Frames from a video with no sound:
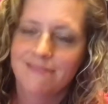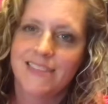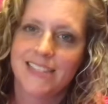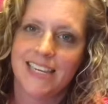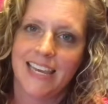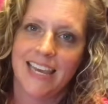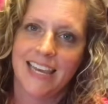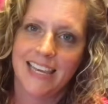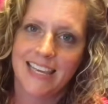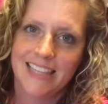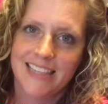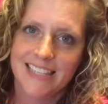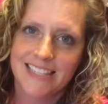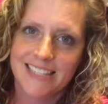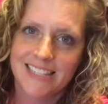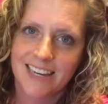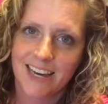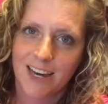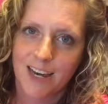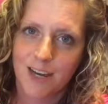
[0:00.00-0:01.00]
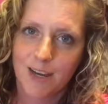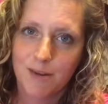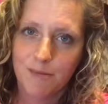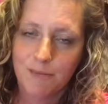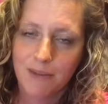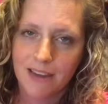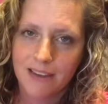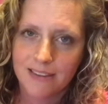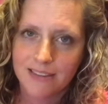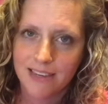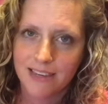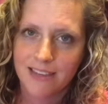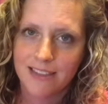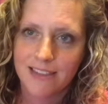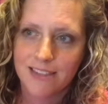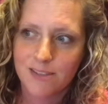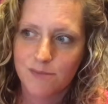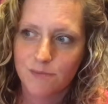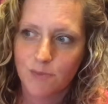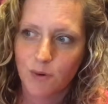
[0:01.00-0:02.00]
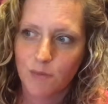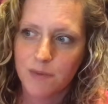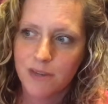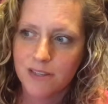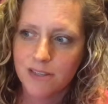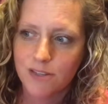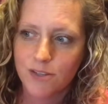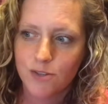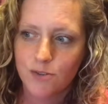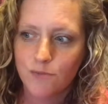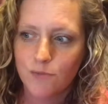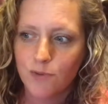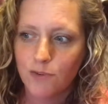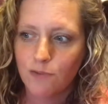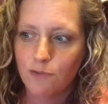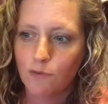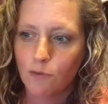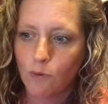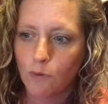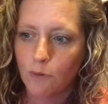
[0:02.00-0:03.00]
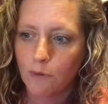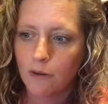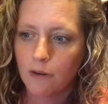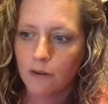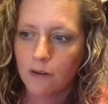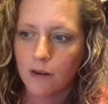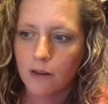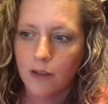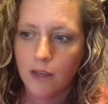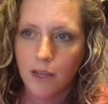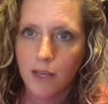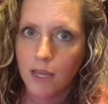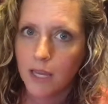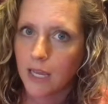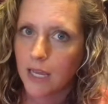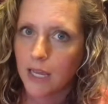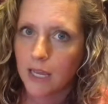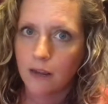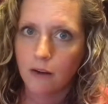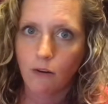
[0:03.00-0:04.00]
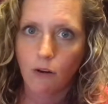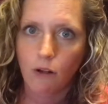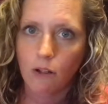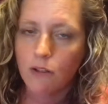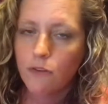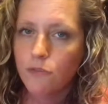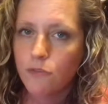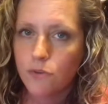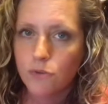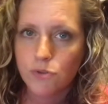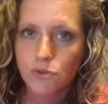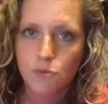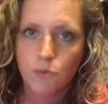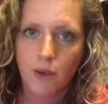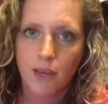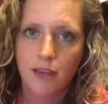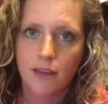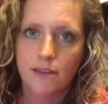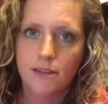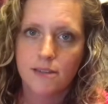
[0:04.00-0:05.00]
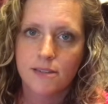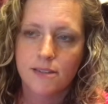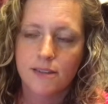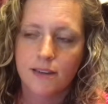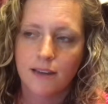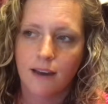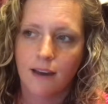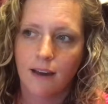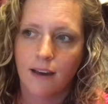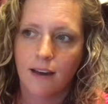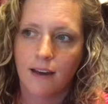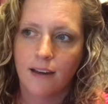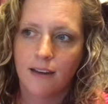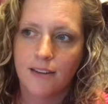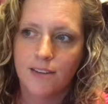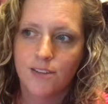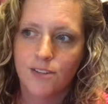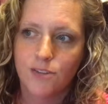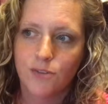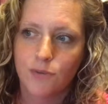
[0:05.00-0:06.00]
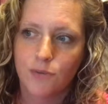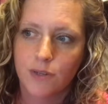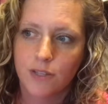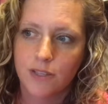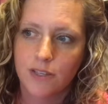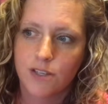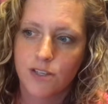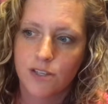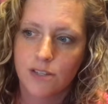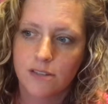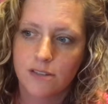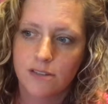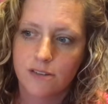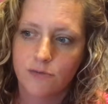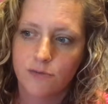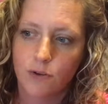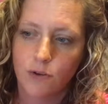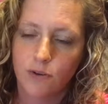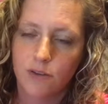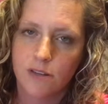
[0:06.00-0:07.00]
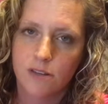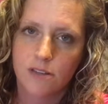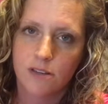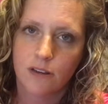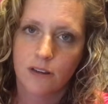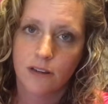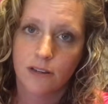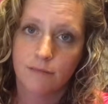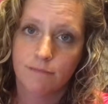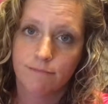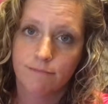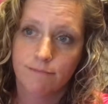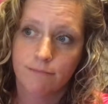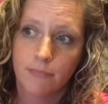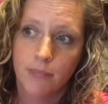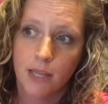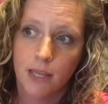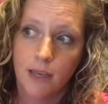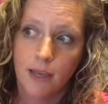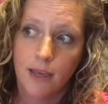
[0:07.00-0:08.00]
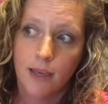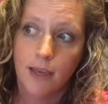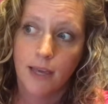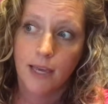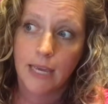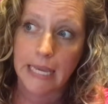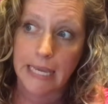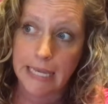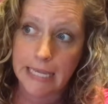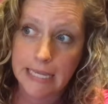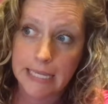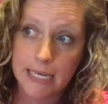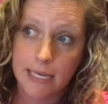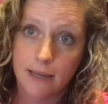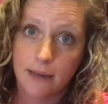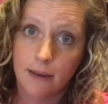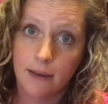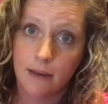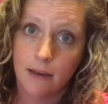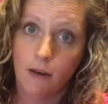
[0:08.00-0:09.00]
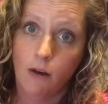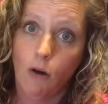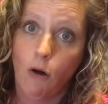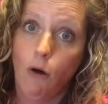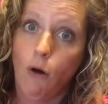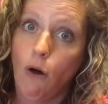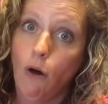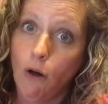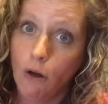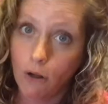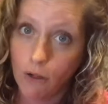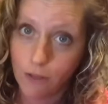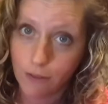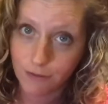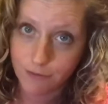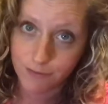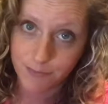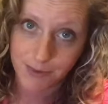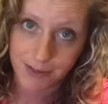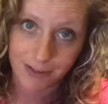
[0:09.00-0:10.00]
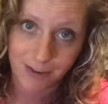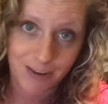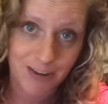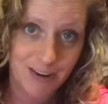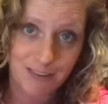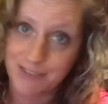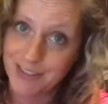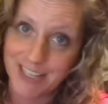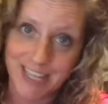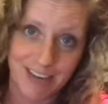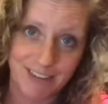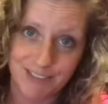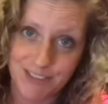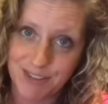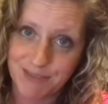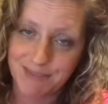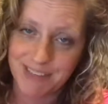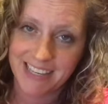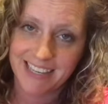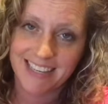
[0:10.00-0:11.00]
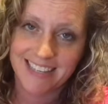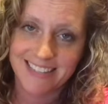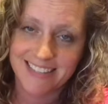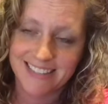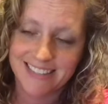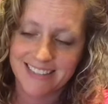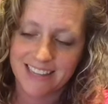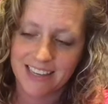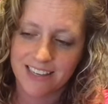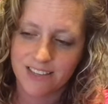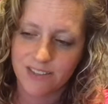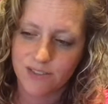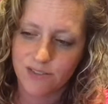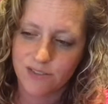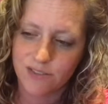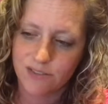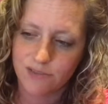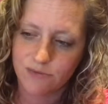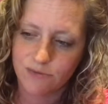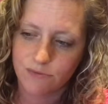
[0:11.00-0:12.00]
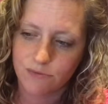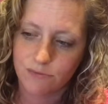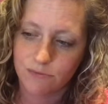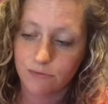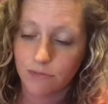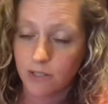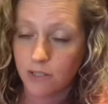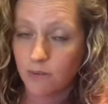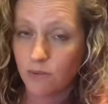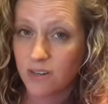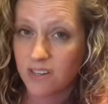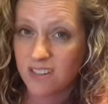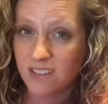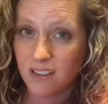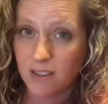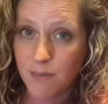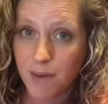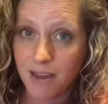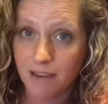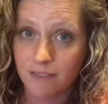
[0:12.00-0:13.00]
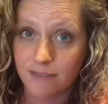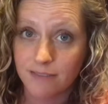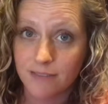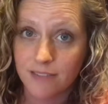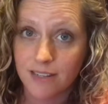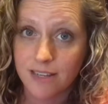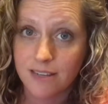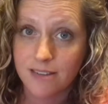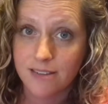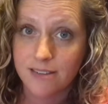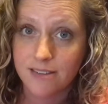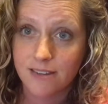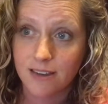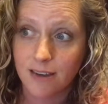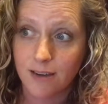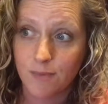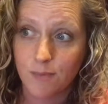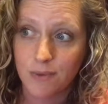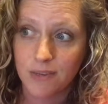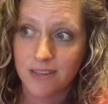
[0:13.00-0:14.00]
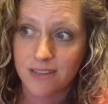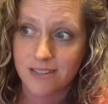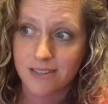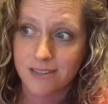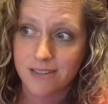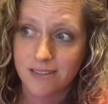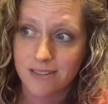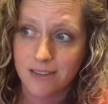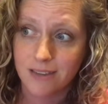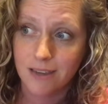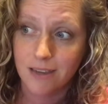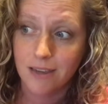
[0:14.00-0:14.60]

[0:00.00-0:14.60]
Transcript: taking this time and taking this moment to move forward in all of those ways, to really just focus on healing all of me on every level, because that's really what it's all about. Is because